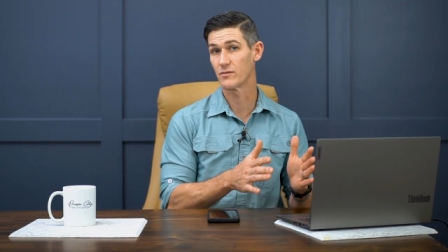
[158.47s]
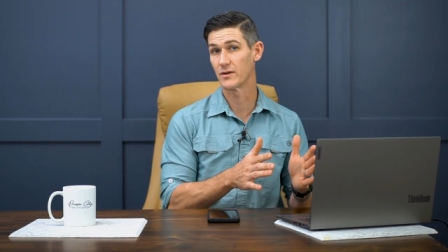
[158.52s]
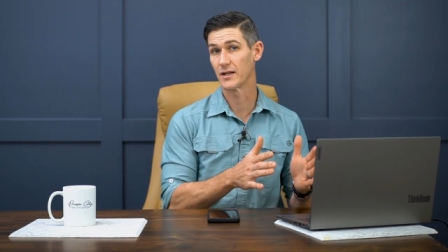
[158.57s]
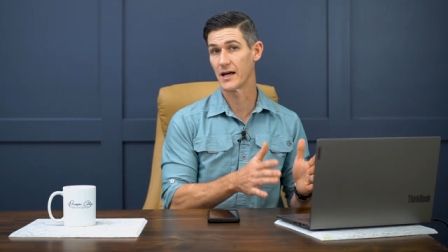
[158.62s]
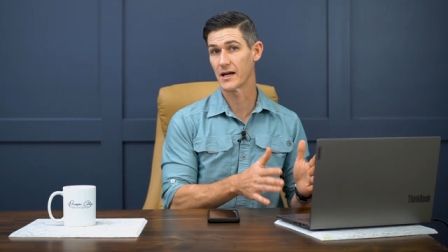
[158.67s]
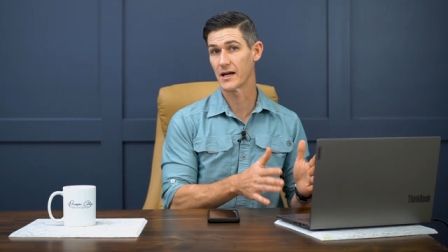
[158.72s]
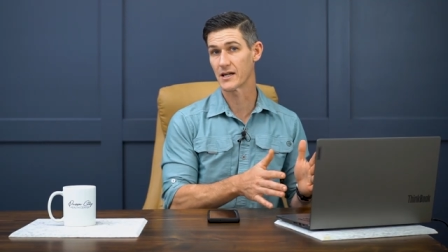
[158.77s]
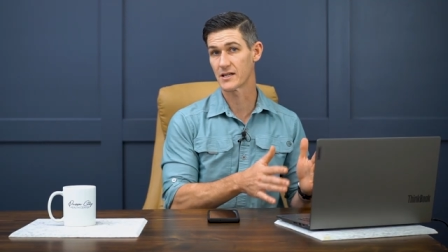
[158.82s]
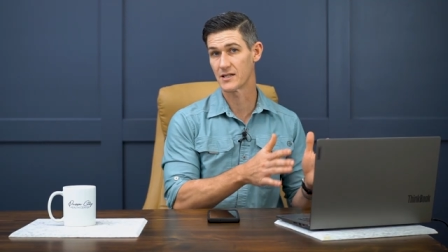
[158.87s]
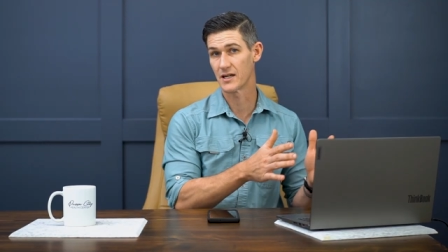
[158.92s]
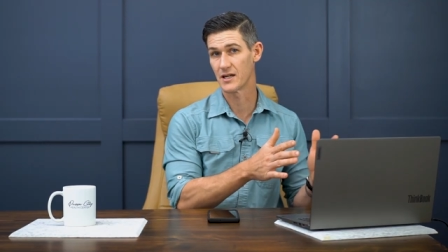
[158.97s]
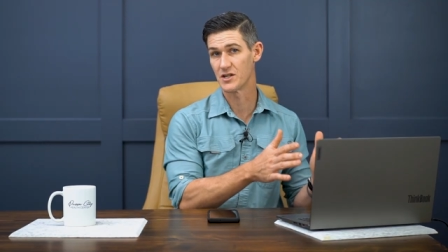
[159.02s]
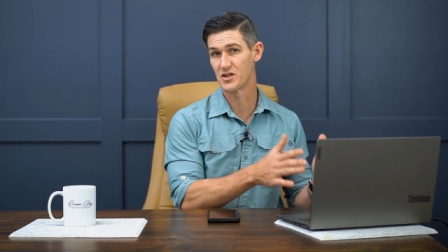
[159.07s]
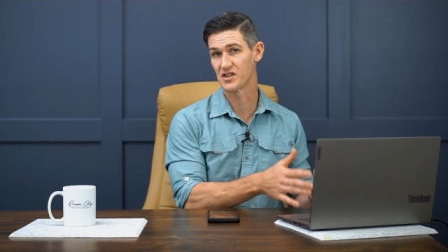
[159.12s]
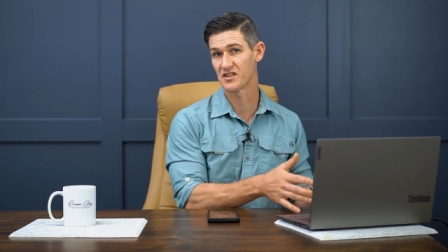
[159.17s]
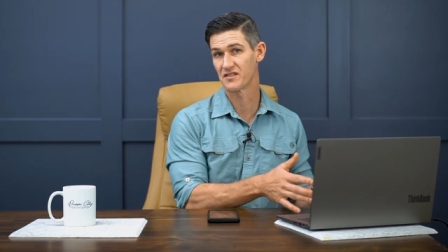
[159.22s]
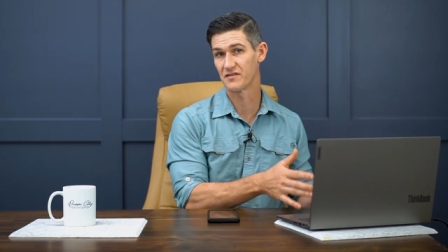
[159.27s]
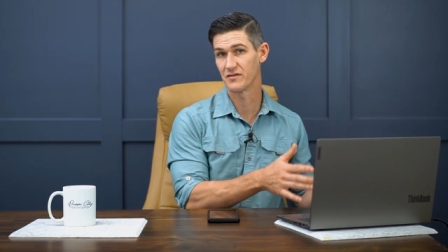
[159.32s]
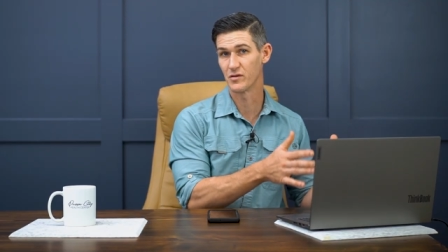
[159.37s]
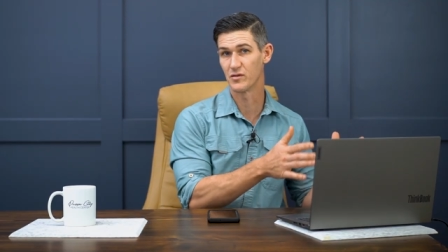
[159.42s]
relax,
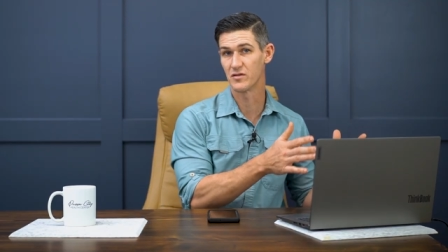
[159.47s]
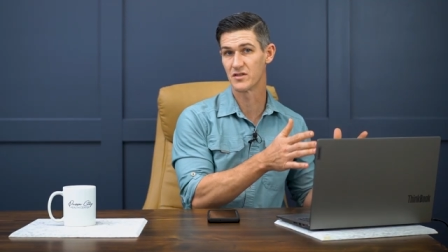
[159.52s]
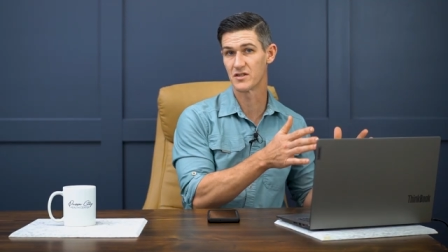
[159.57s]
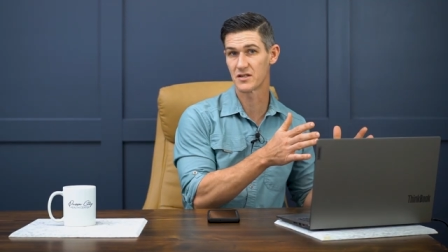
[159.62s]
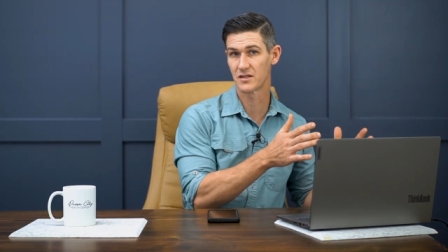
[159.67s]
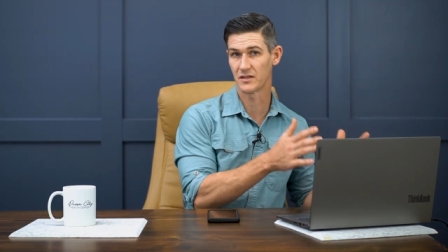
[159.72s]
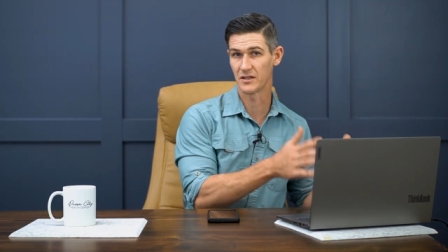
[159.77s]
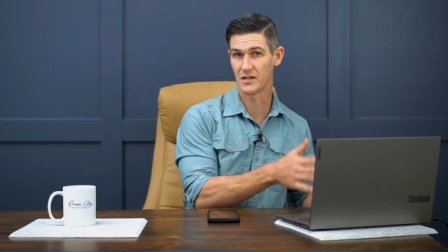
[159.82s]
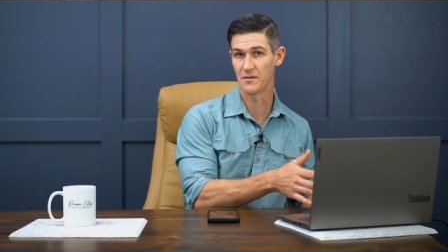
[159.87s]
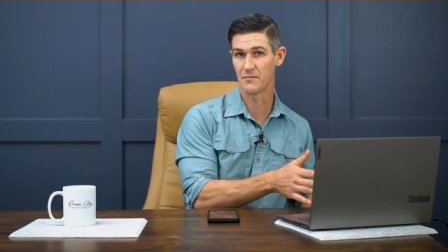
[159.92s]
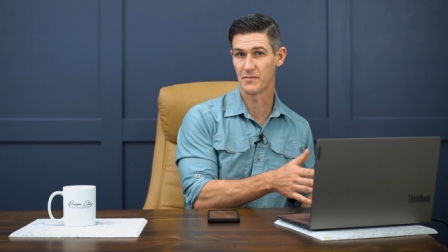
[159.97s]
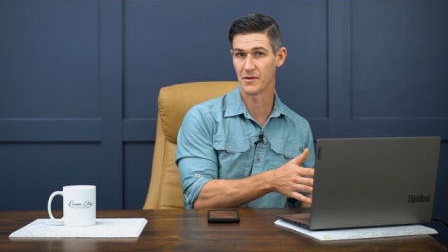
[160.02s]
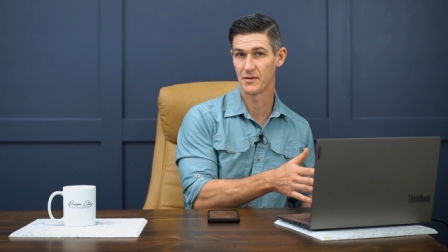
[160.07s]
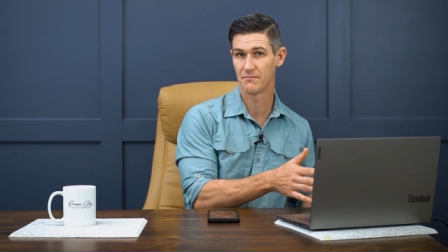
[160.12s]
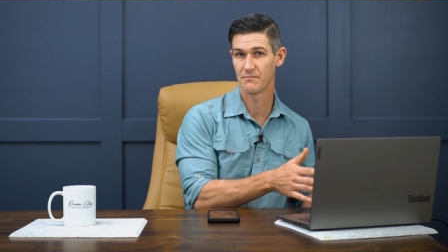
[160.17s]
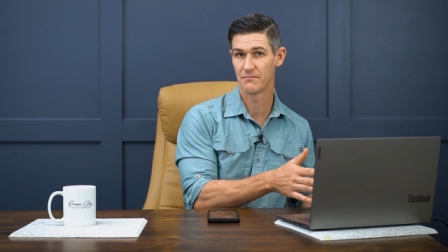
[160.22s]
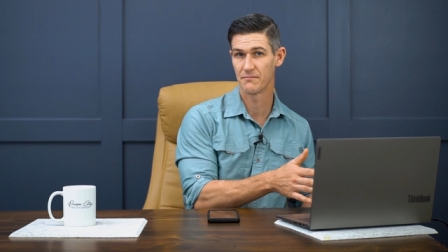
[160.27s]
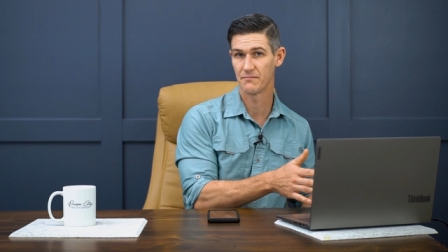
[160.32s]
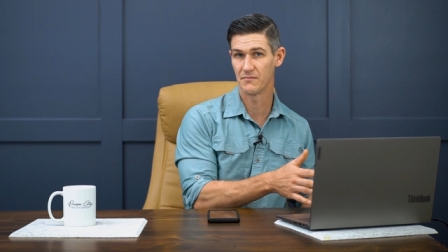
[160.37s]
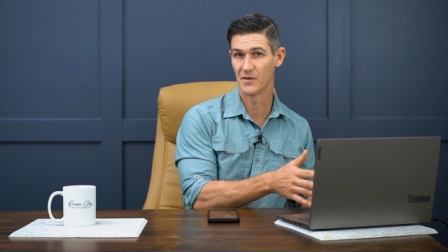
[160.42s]
digest food, sleep
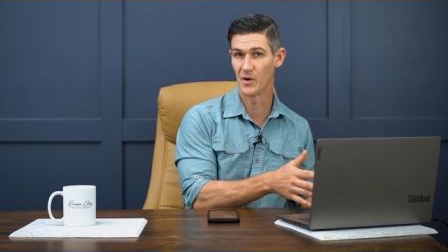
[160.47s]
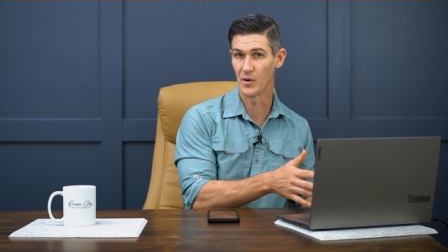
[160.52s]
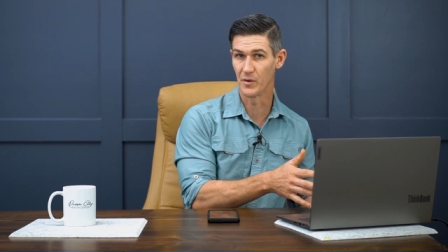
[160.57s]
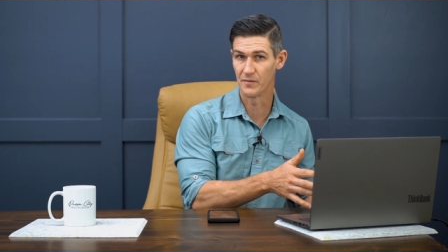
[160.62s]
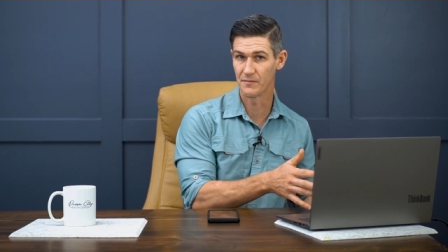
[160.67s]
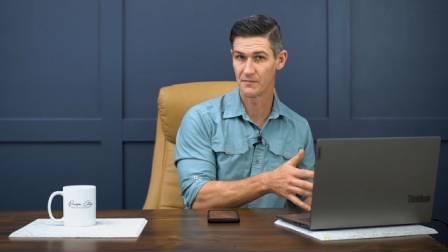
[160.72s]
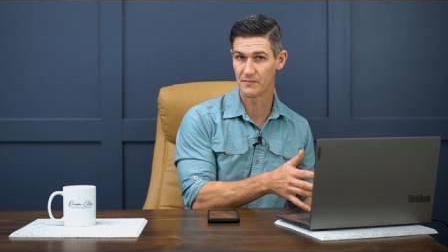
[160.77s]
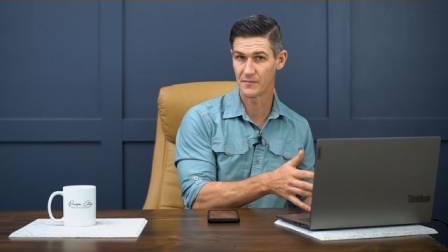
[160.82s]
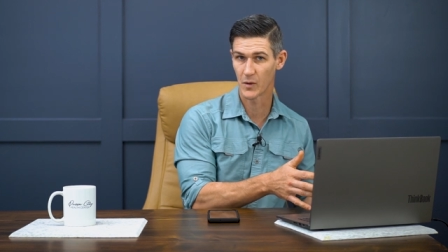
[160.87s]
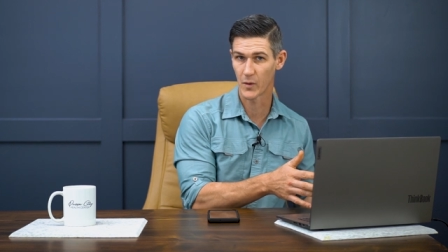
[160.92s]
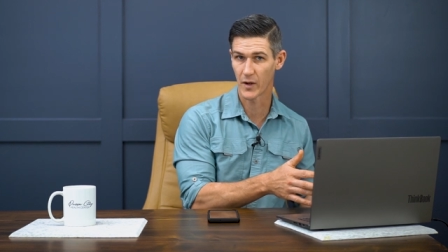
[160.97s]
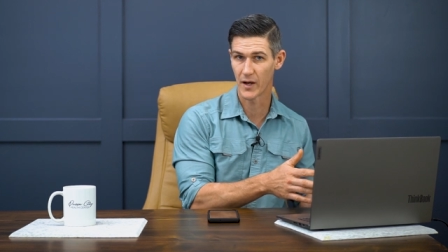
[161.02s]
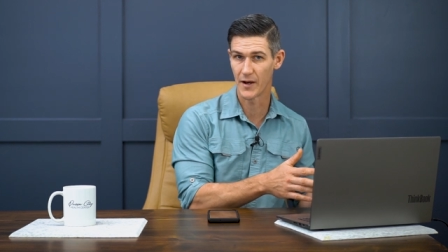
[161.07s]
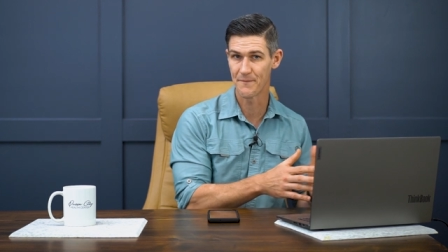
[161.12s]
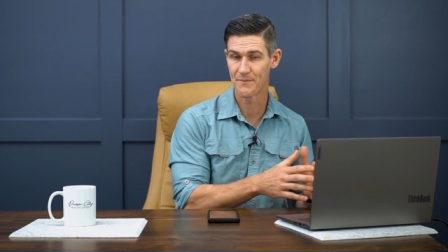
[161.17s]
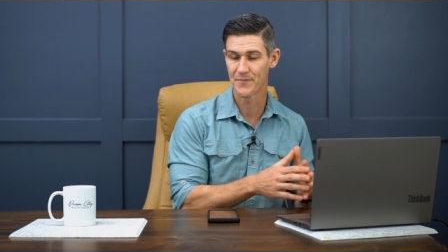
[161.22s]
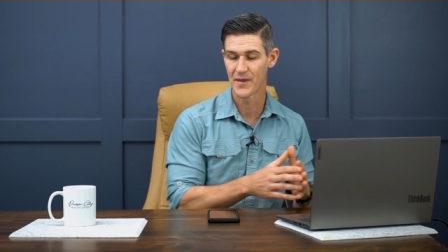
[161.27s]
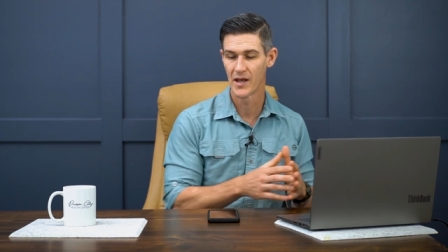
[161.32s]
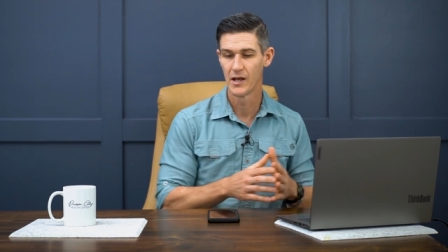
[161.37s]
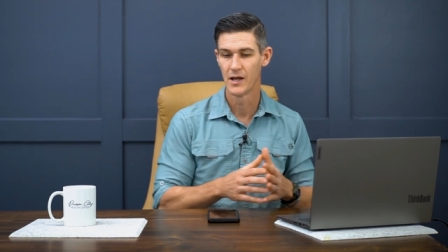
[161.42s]
mode, okay?